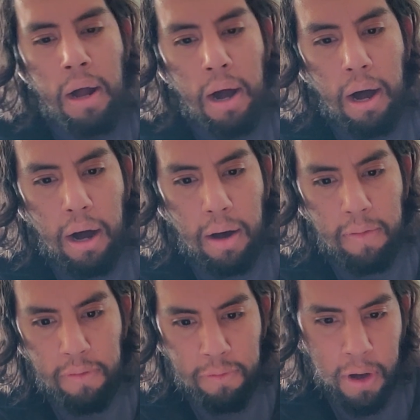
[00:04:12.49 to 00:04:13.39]
Uh,
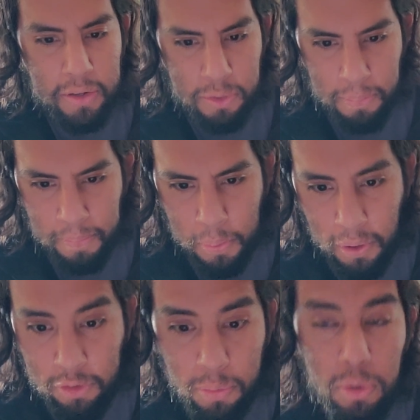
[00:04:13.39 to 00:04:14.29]
fossil. We
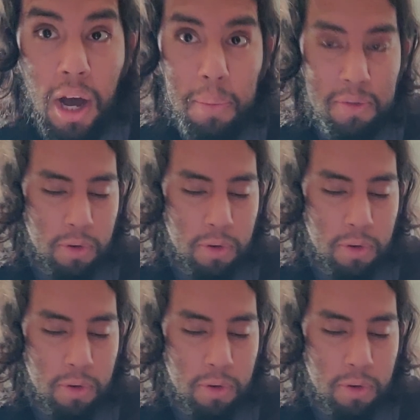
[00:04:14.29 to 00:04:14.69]
have Kabutops,